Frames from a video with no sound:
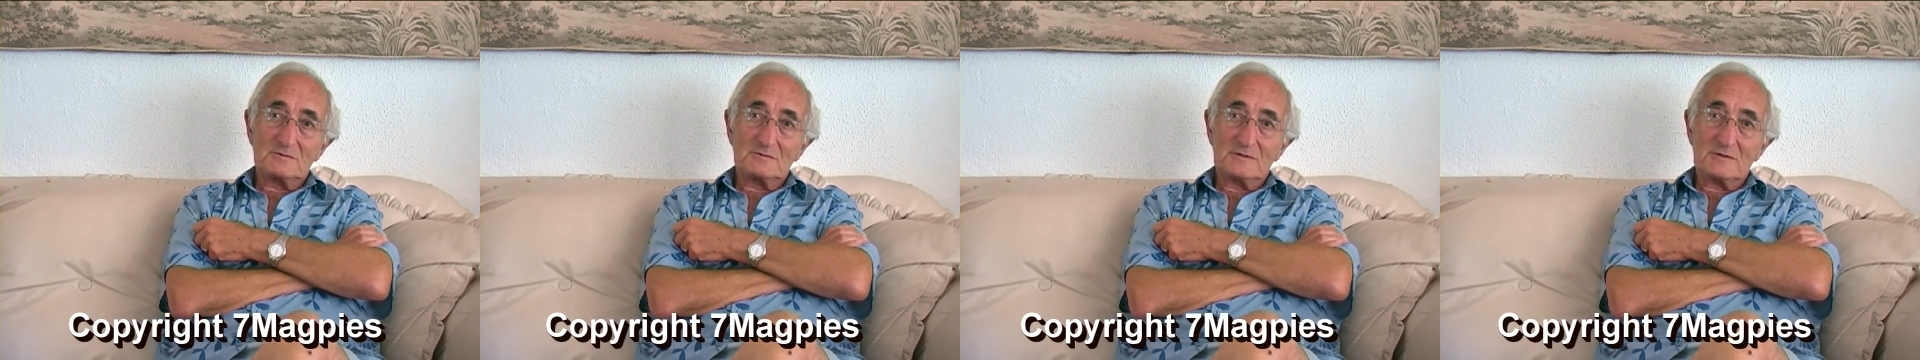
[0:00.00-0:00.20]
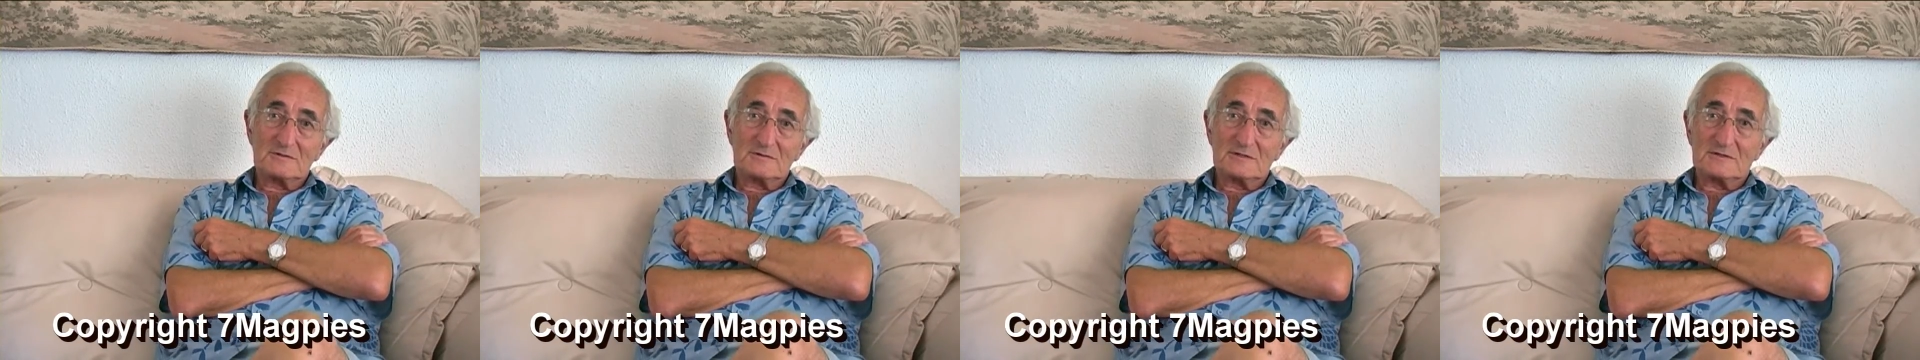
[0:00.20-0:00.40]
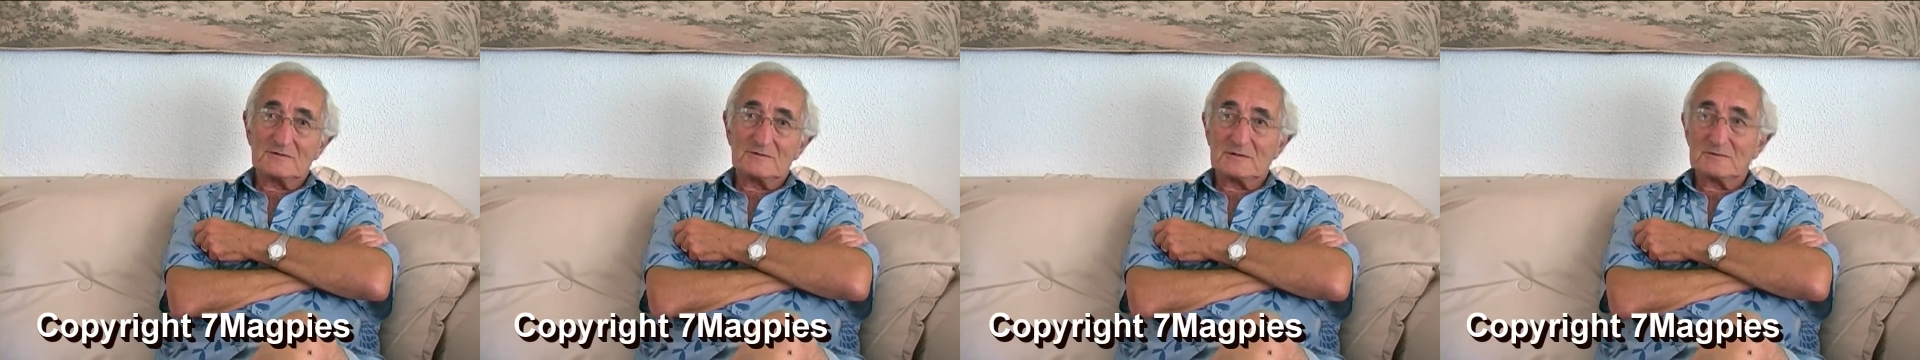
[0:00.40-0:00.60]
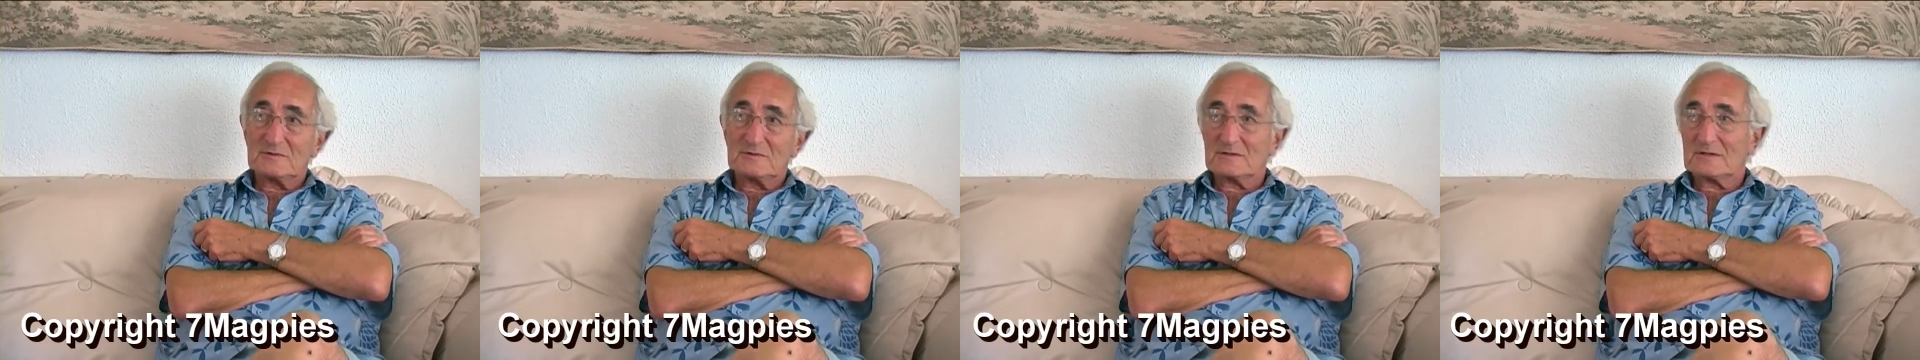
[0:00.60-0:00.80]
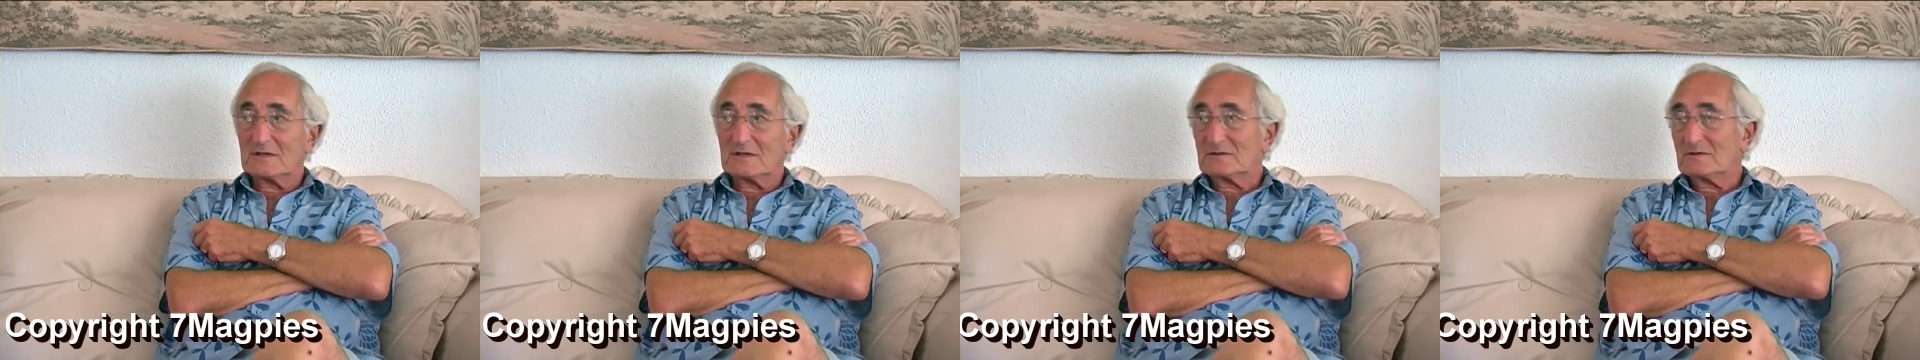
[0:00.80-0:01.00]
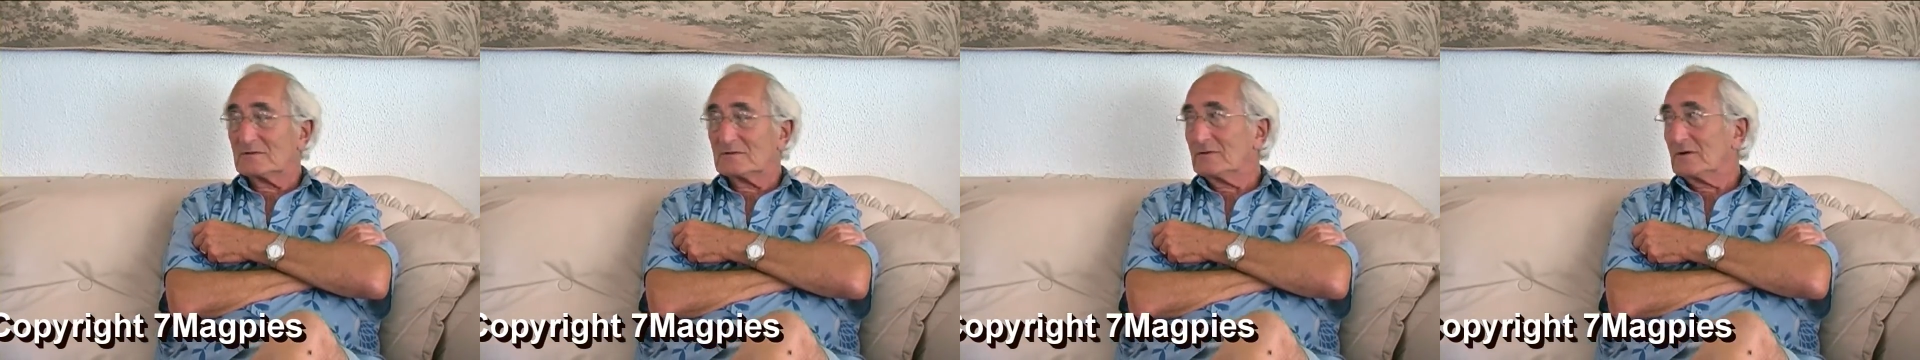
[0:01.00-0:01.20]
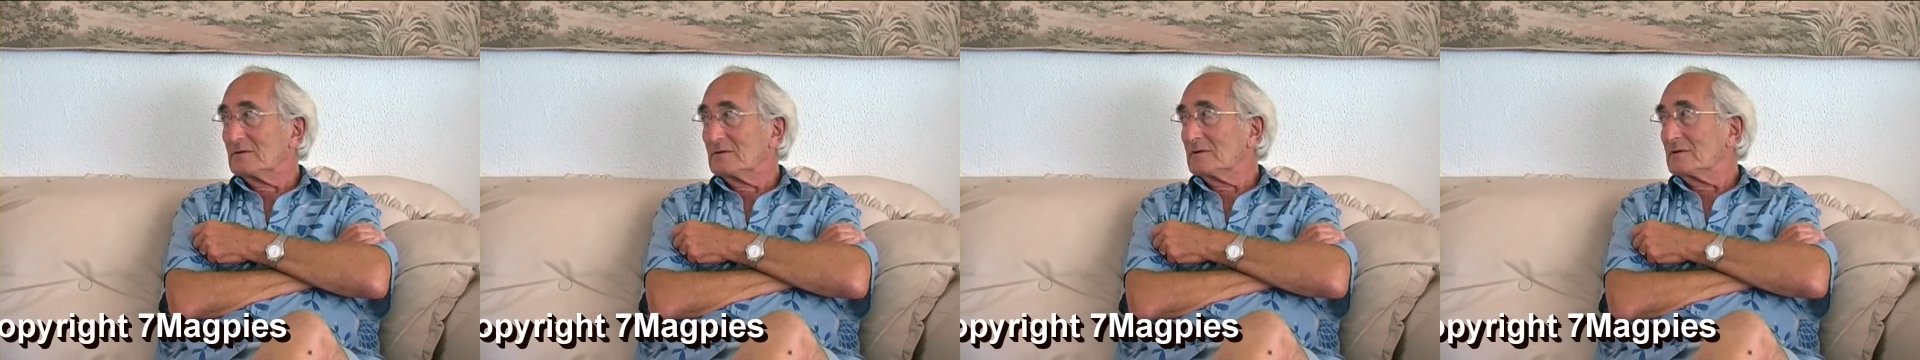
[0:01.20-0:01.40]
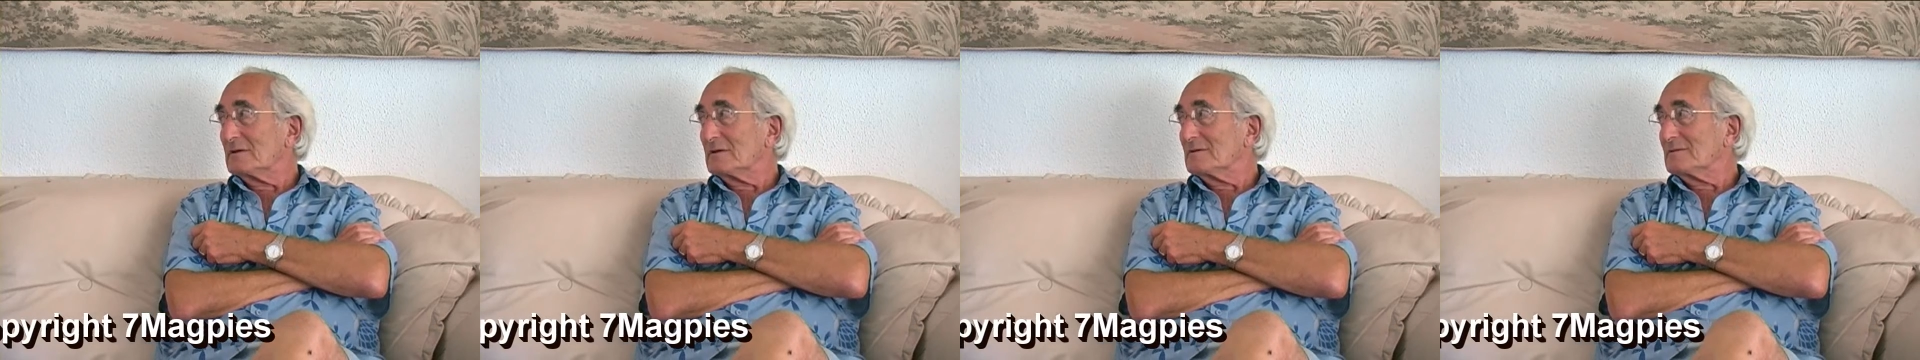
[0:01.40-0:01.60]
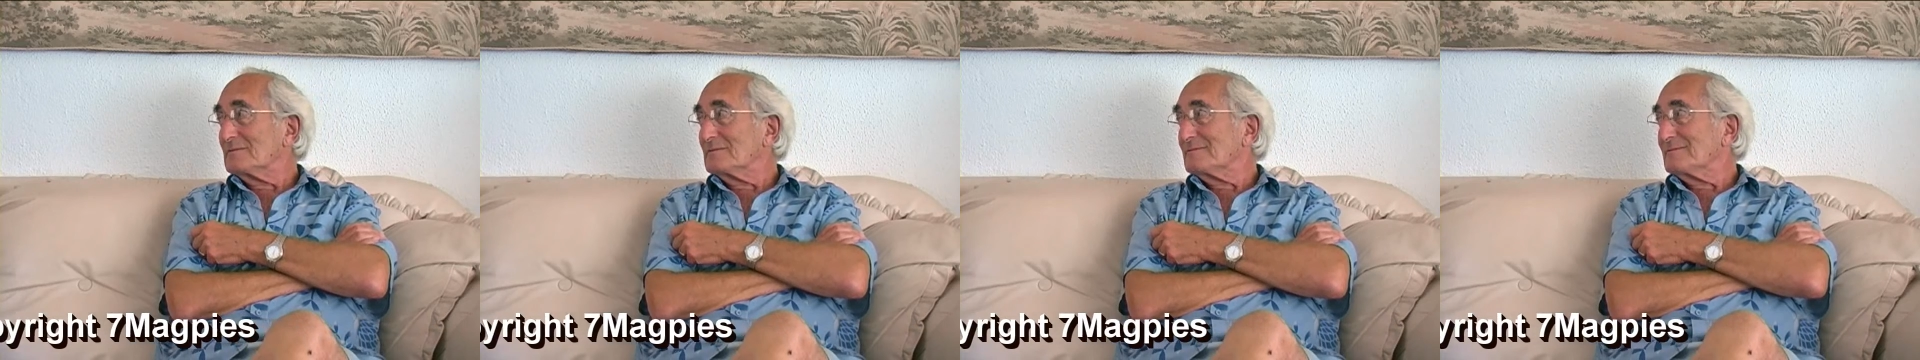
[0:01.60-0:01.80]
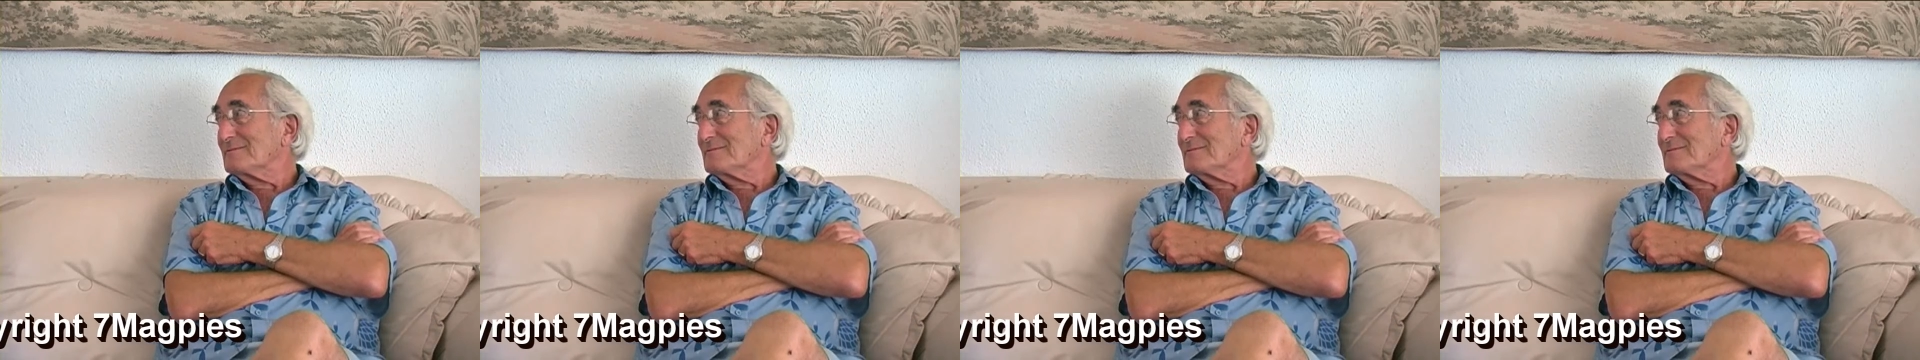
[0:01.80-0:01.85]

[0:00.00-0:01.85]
world is fed with the cathode follower now.